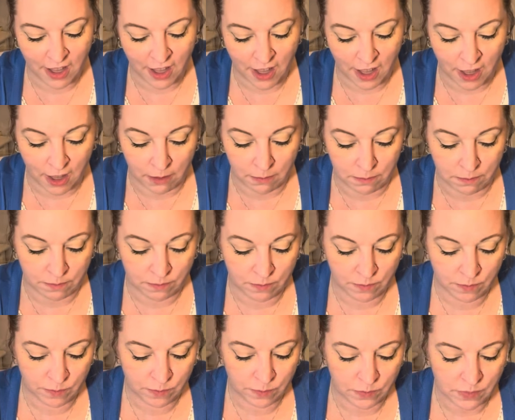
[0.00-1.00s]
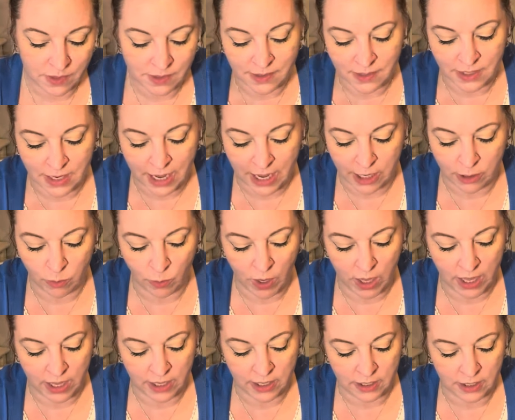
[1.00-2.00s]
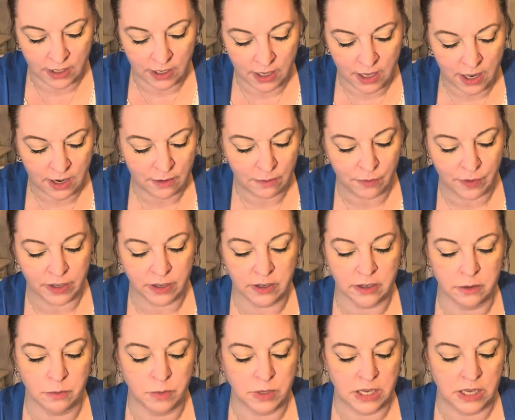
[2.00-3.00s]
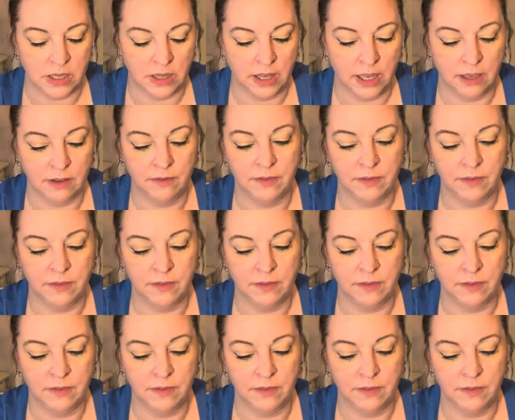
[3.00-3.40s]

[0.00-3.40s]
um, it's a 9 watt. I didn't figure it'd be like